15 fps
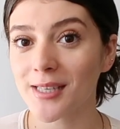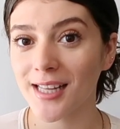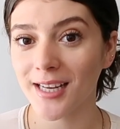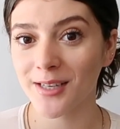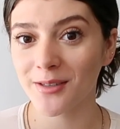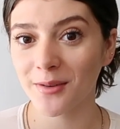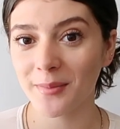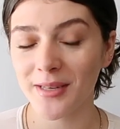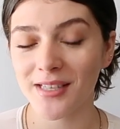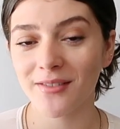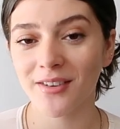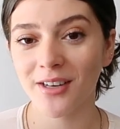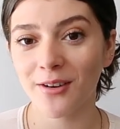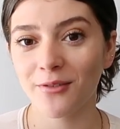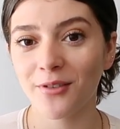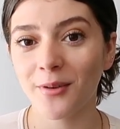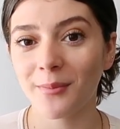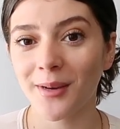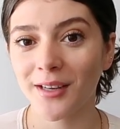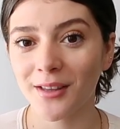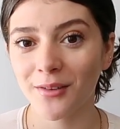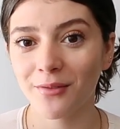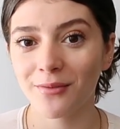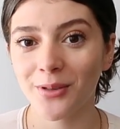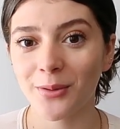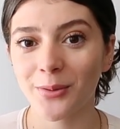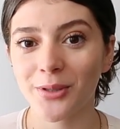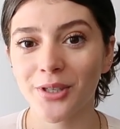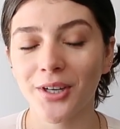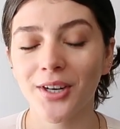so that you don't miss a video from me in the
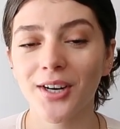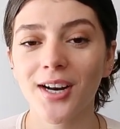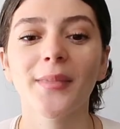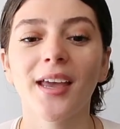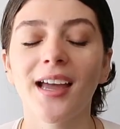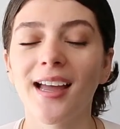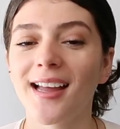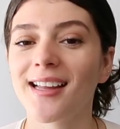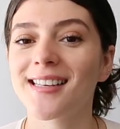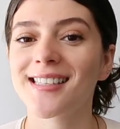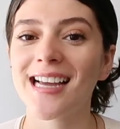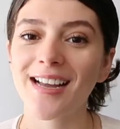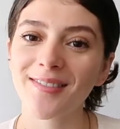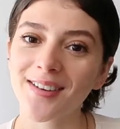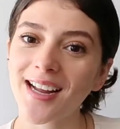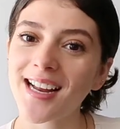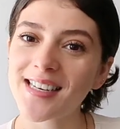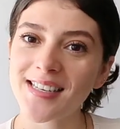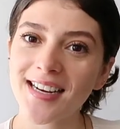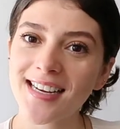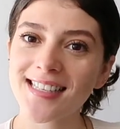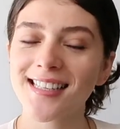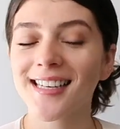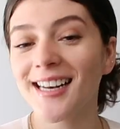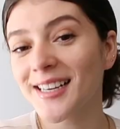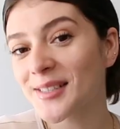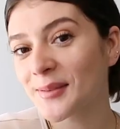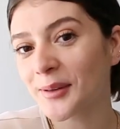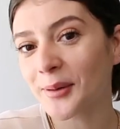future and i will catch you guys in the next